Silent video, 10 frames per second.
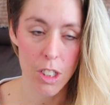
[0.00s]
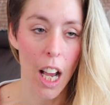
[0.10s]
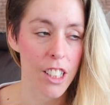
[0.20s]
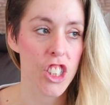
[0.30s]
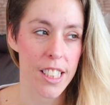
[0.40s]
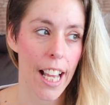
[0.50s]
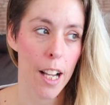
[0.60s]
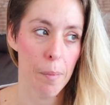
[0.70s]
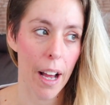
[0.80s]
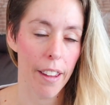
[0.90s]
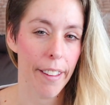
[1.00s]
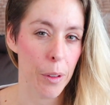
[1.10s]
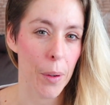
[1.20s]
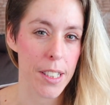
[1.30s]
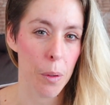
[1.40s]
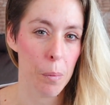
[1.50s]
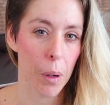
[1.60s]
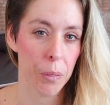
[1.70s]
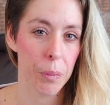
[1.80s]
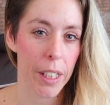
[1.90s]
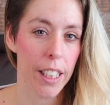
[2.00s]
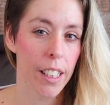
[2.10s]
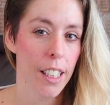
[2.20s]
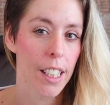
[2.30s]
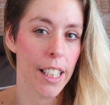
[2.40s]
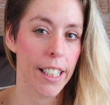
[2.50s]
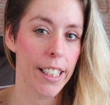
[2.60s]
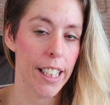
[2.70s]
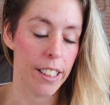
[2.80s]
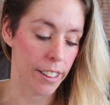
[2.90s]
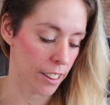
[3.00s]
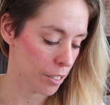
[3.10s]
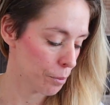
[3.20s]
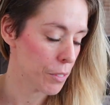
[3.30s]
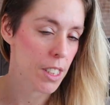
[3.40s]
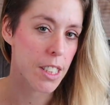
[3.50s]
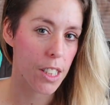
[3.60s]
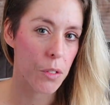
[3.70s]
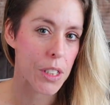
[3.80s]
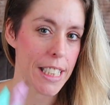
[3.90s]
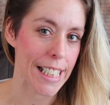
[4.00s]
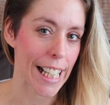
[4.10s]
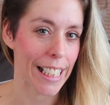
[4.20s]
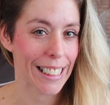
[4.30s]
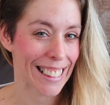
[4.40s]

I just had a bath. Otherwise I would probably like get in there. This is for tonight.